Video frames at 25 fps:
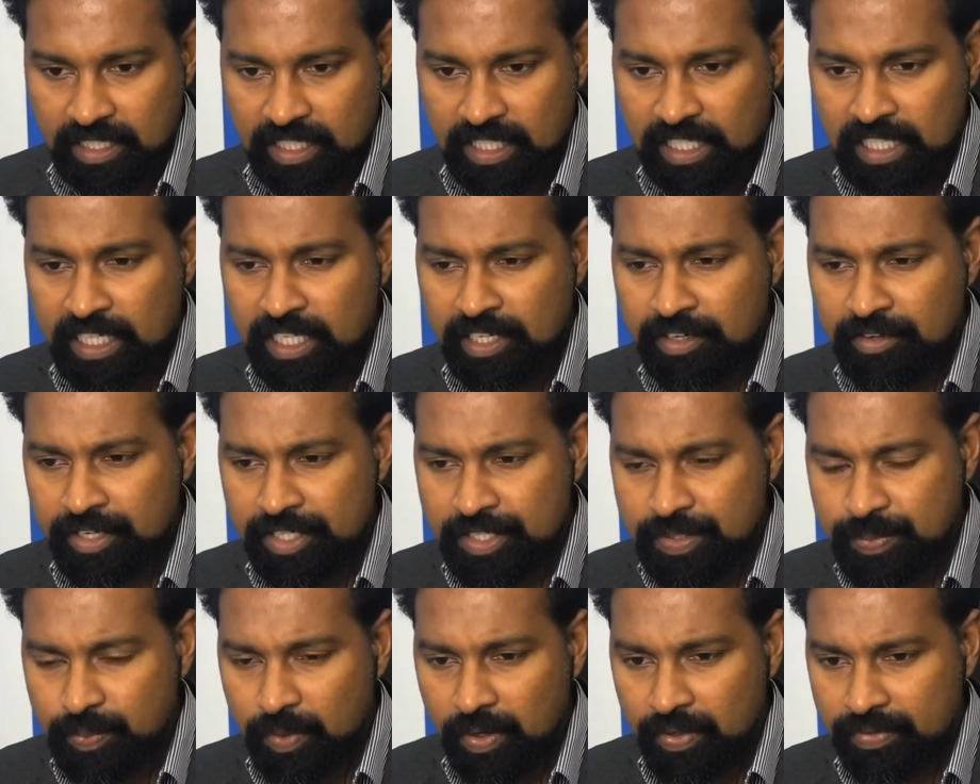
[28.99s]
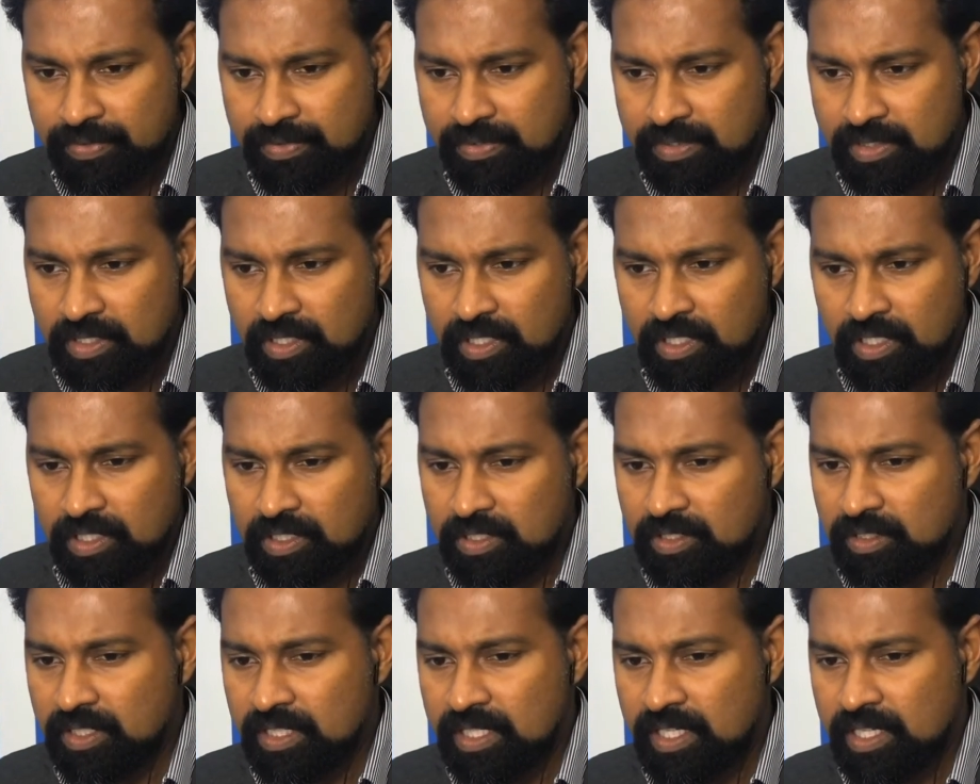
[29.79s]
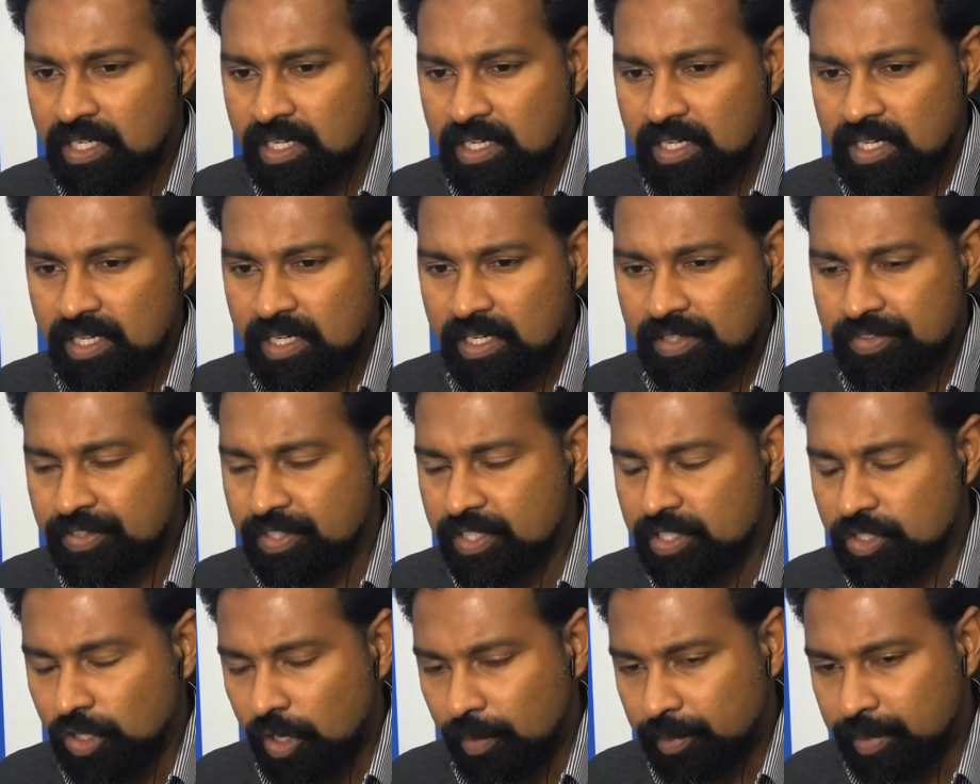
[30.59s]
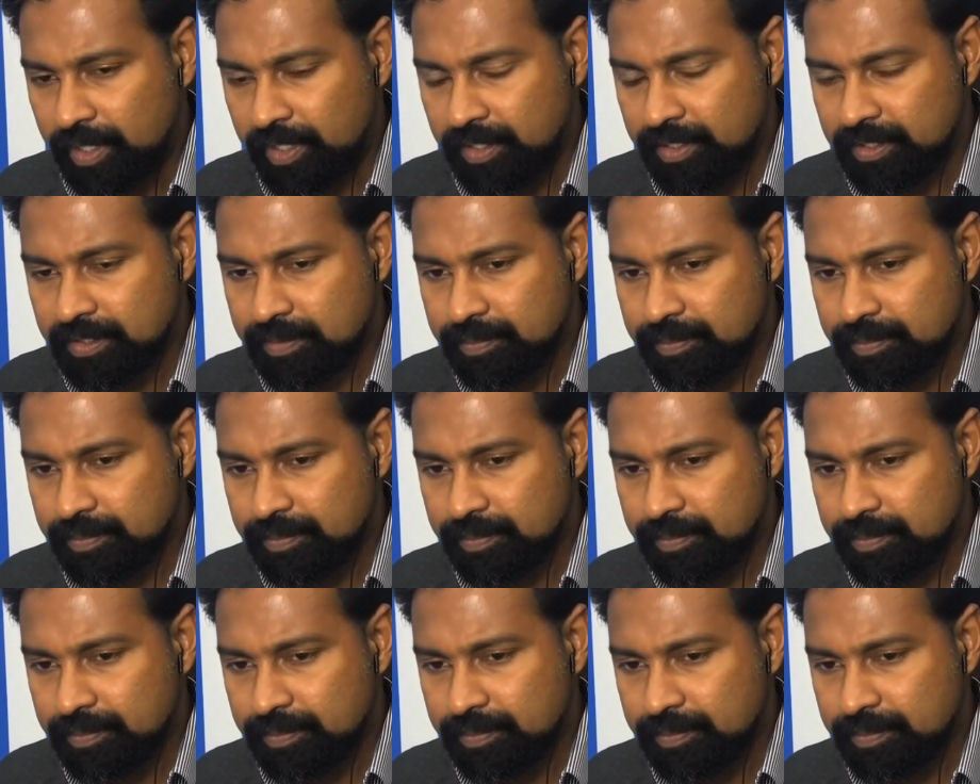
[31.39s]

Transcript: clear response to the essay topic.